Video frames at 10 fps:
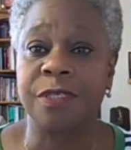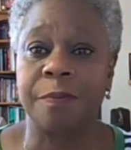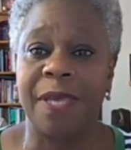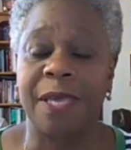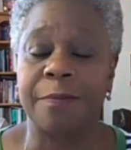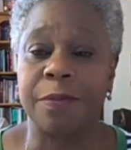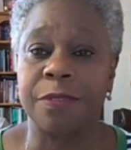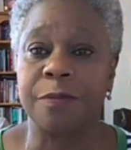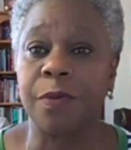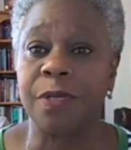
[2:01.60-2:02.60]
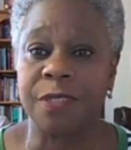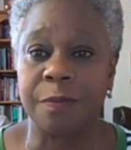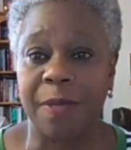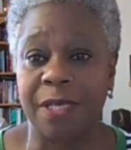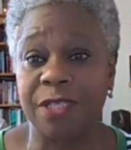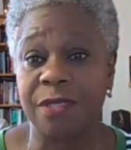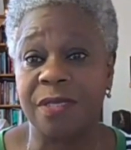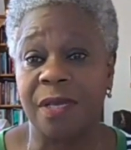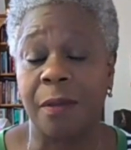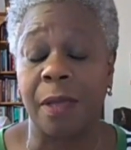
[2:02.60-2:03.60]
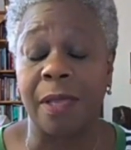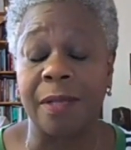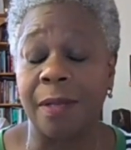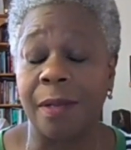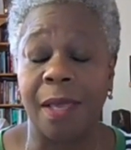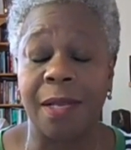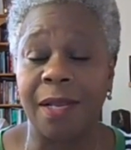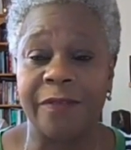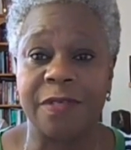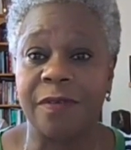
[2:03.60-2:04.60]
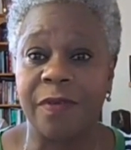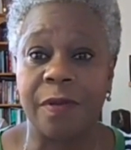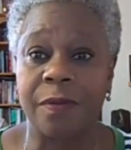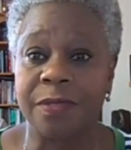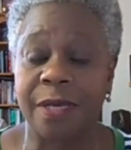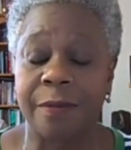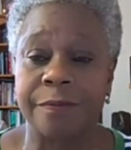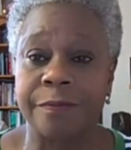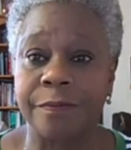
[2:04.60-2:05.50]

to be able to monitor patients in any lifting of a lockdown.